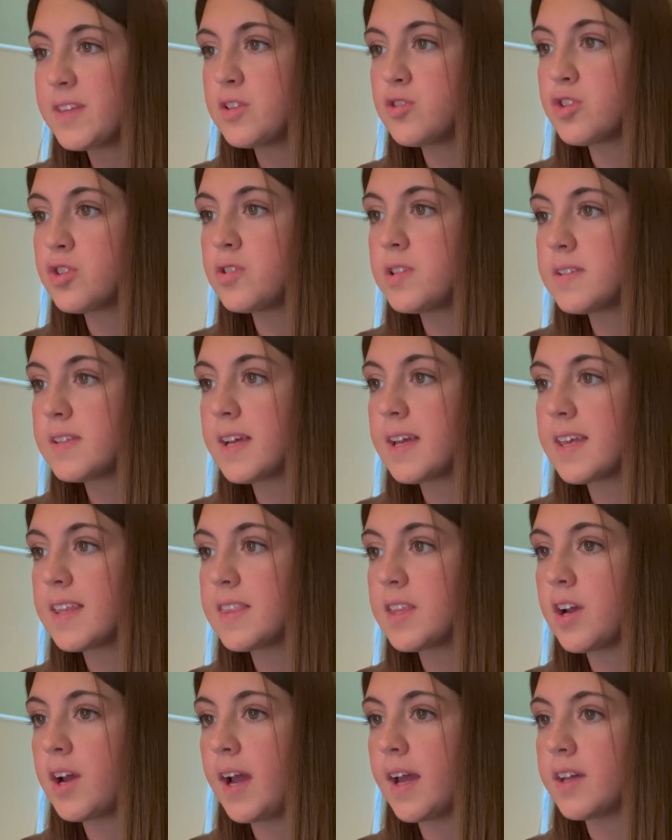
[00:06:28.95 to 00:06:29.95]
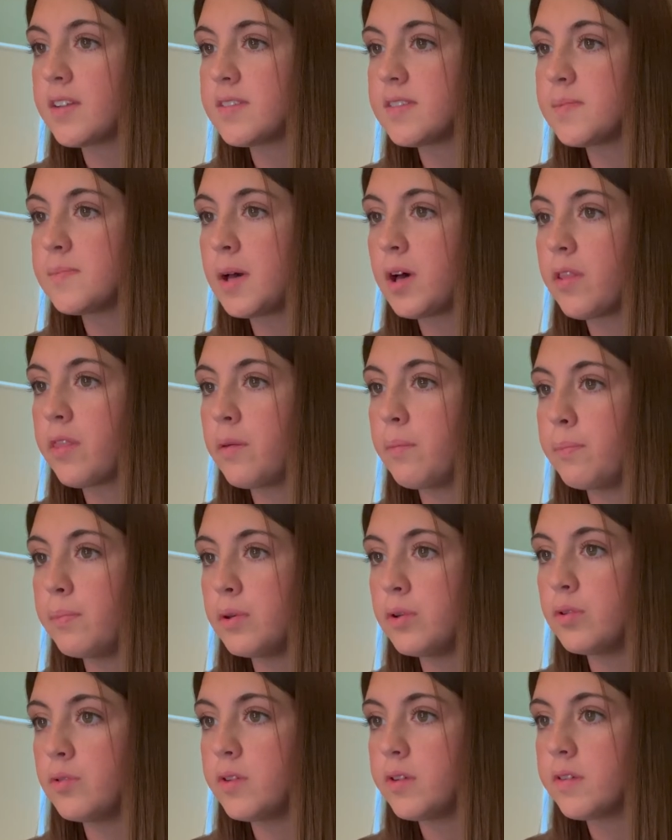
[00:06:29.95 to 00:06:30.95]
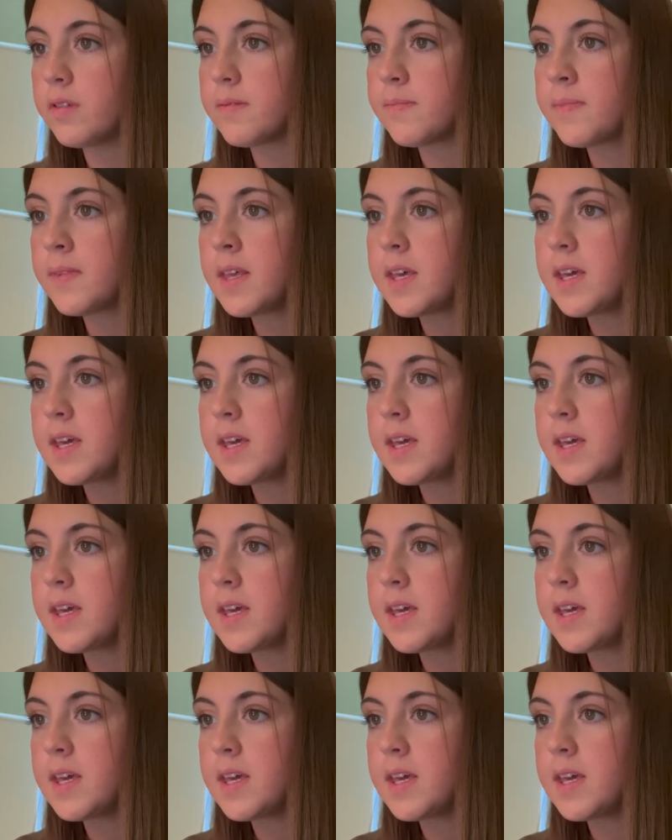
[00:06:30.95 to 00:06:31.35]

As soon as I get there, I could smell the booze.